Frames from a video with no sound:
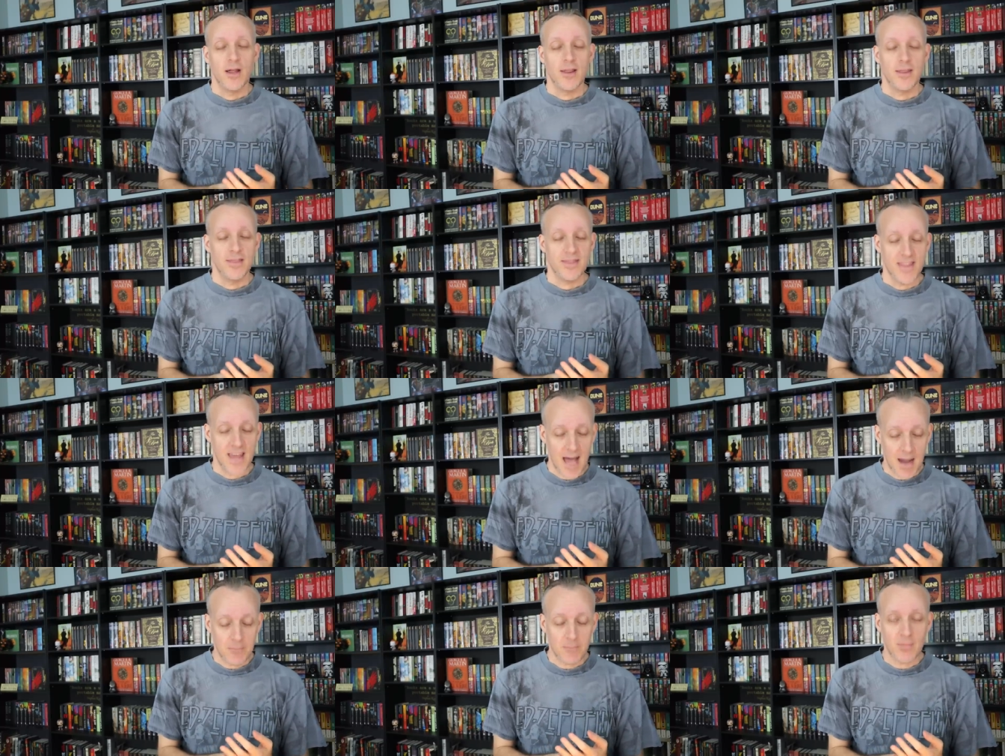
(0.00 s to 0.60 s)

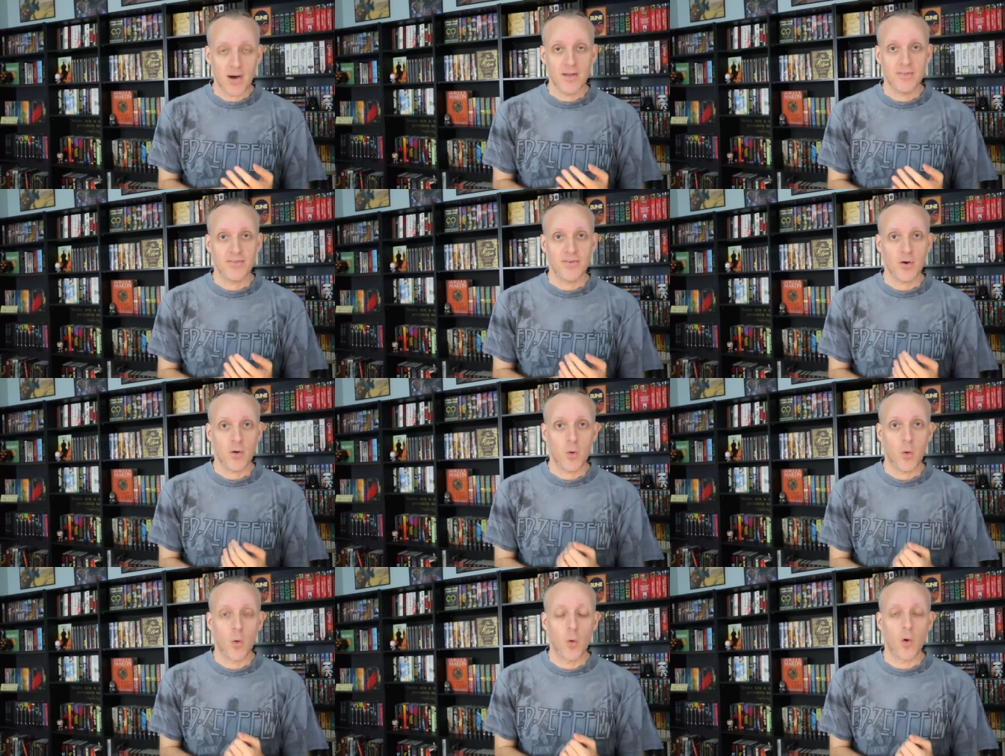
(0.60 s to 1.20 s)
that month
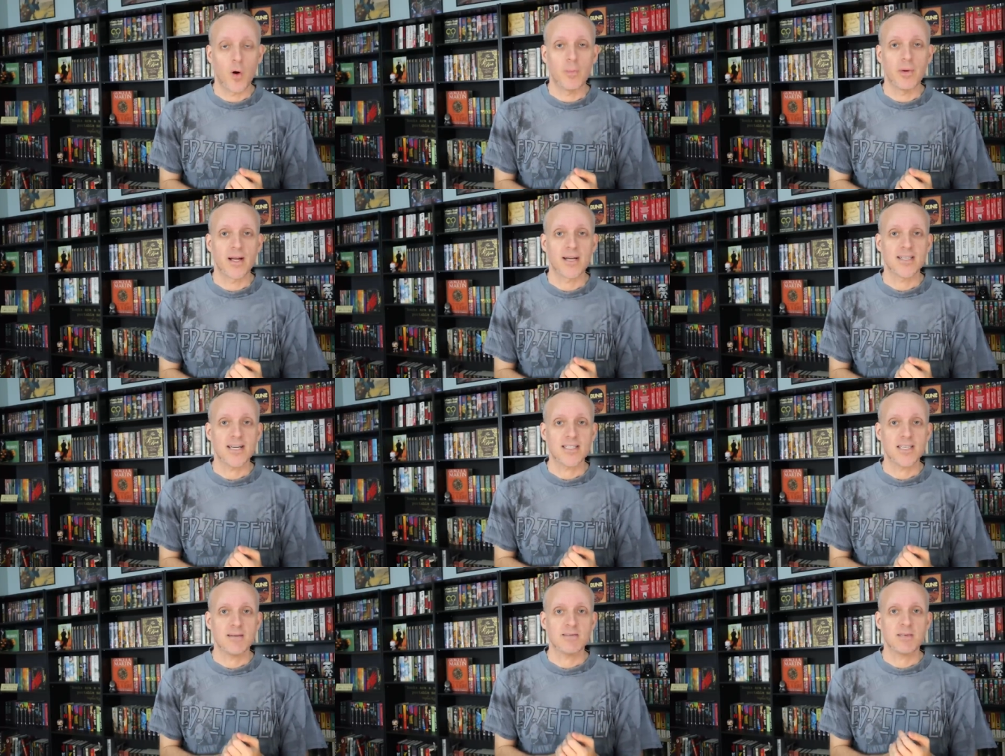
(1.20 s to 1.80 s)
to horror
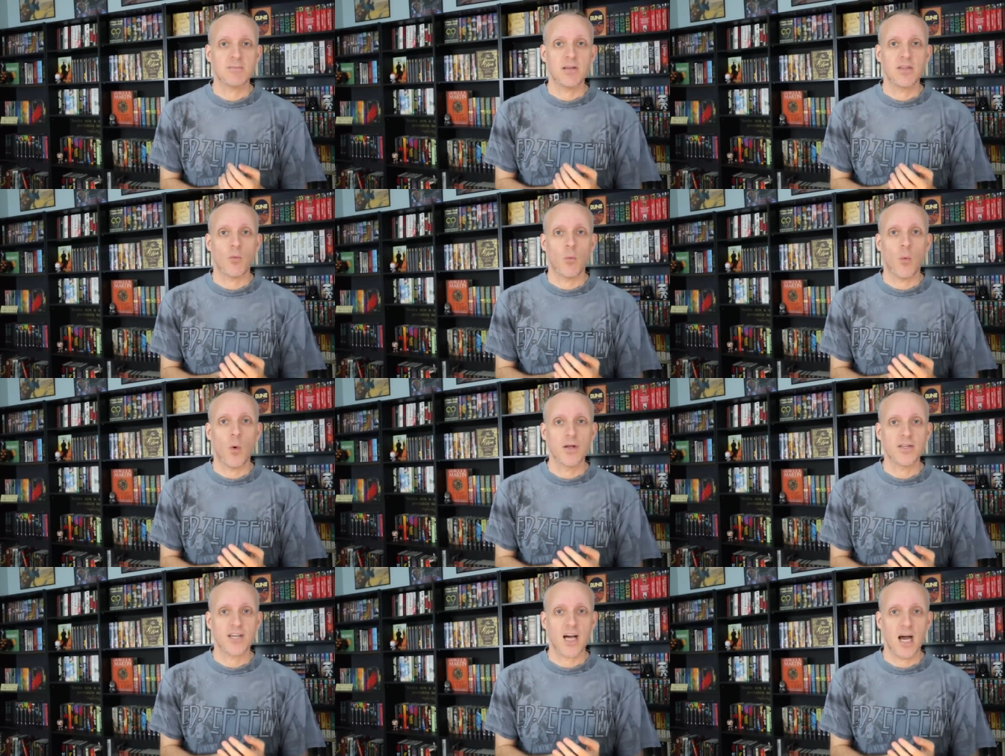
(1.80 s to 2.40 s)
because that seems to be the
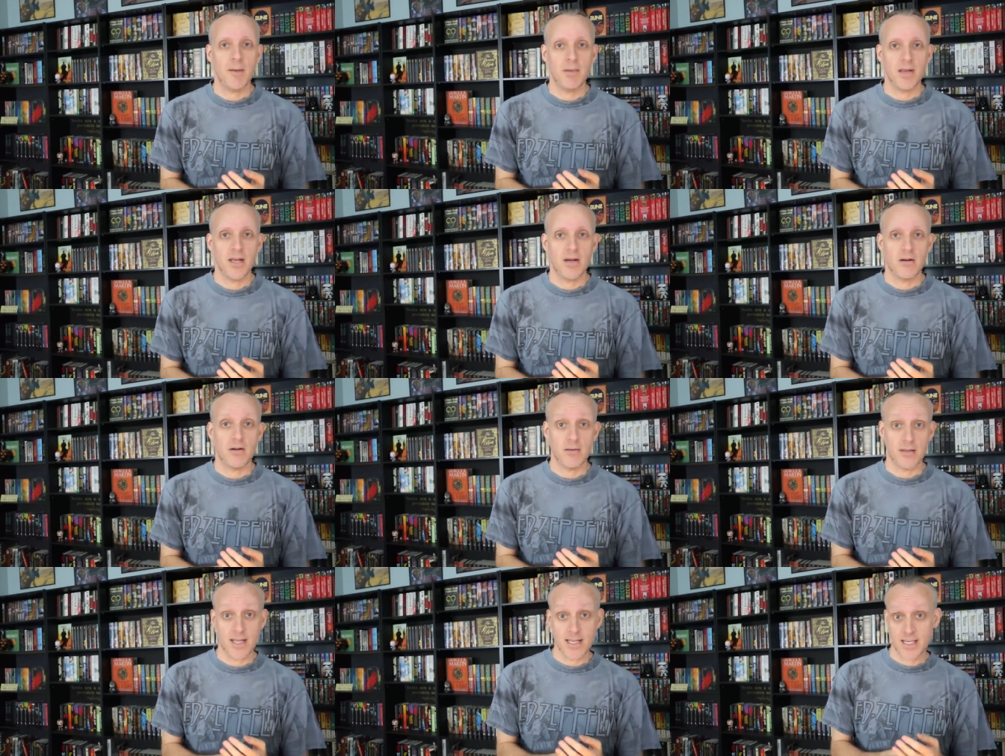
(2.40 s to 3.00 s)
one time a
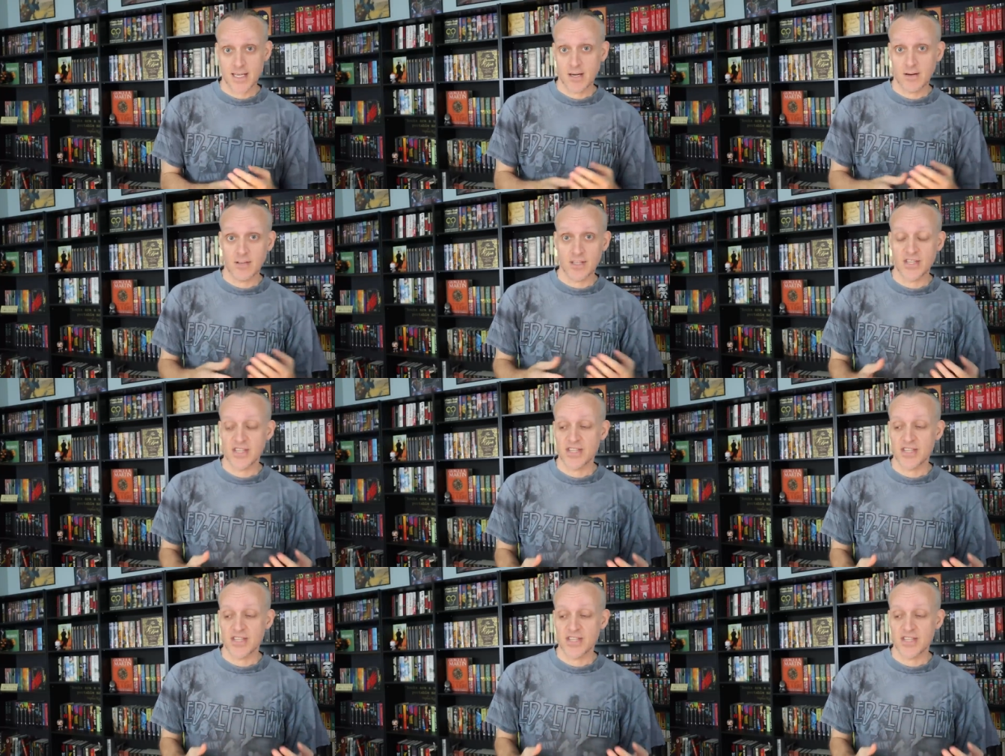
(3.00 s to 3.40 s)
year, at least here in the